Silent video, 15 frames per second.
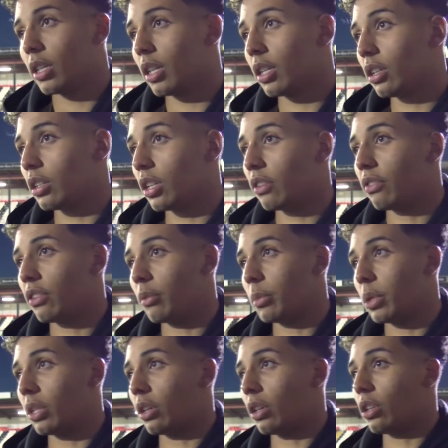Yeah, no, definitely. I
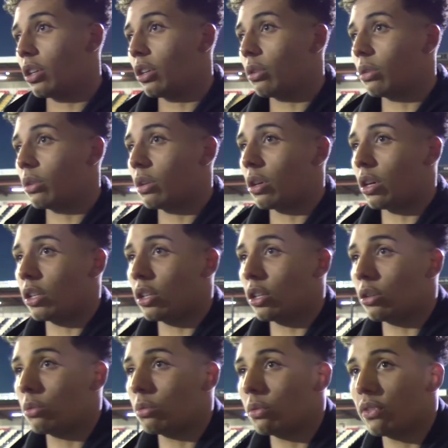mean, I know, I
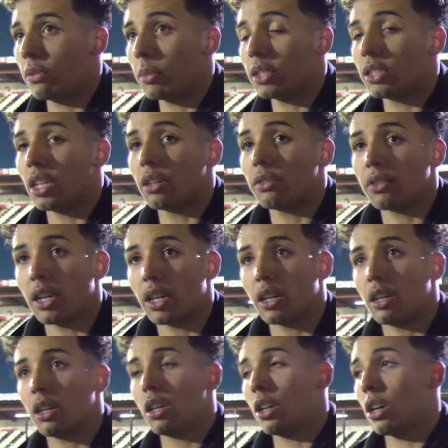know within myself that uh,
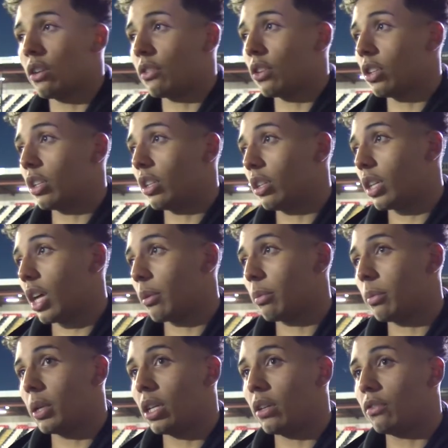I, have got the
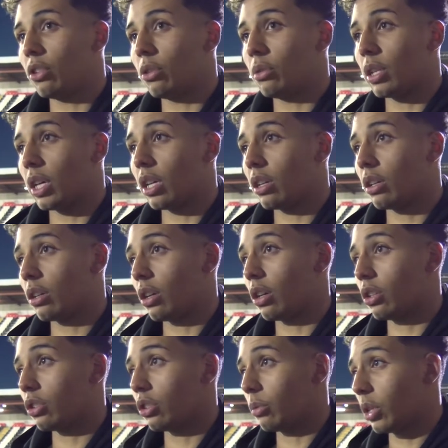capability of doing that.
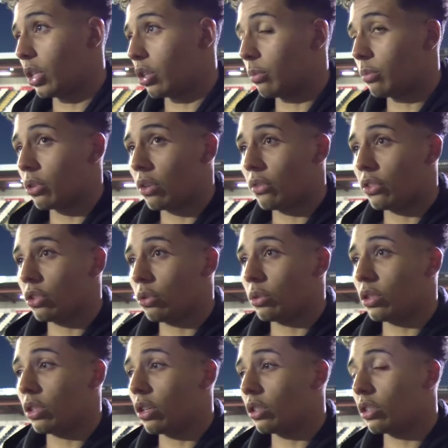Uh, so when it comes off, it's
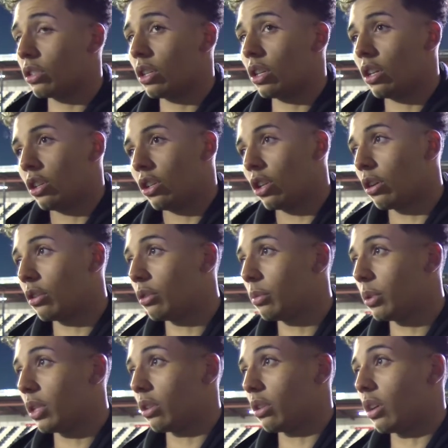always nice. You know, there's
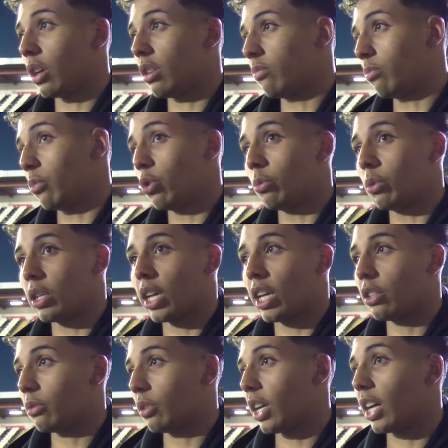been multiple
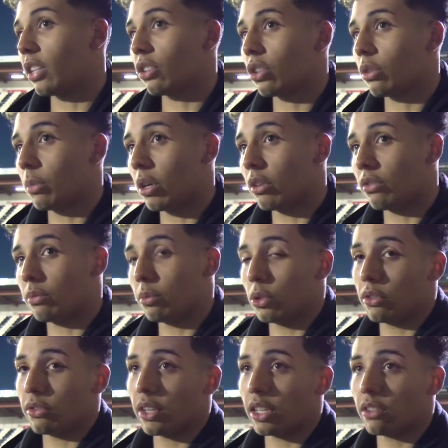occasions when it hasn't come off,
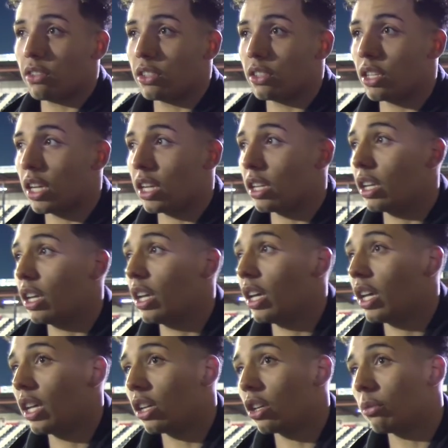but thankfully today
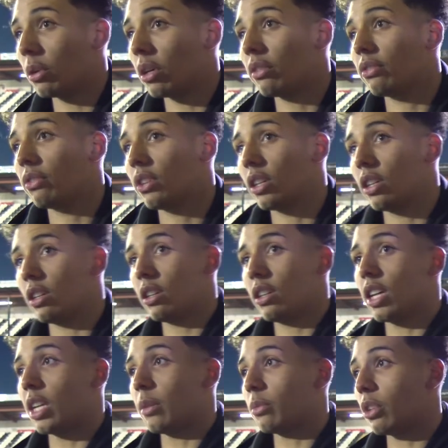it come off, uh,
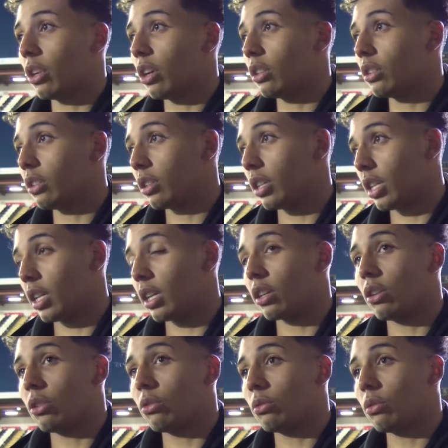and I'm delighted to get that
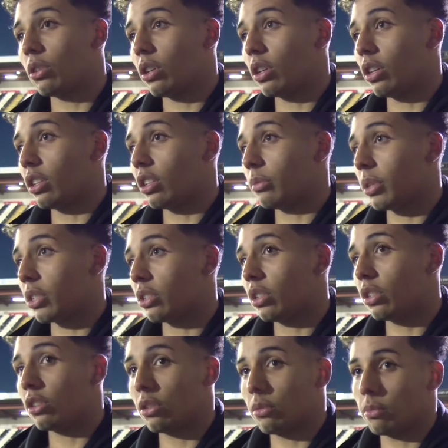goal, uh, and
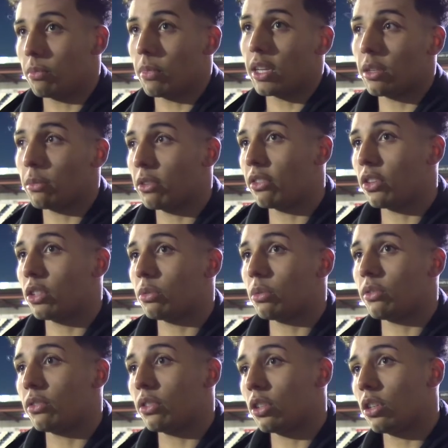especially make it my first
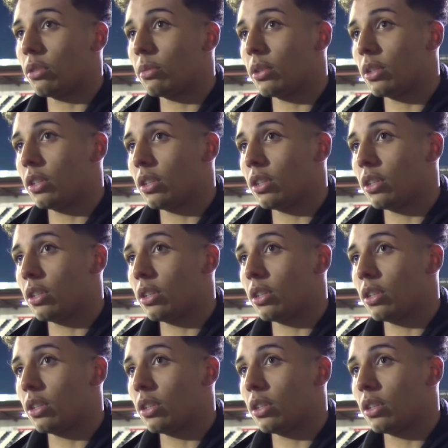one for the club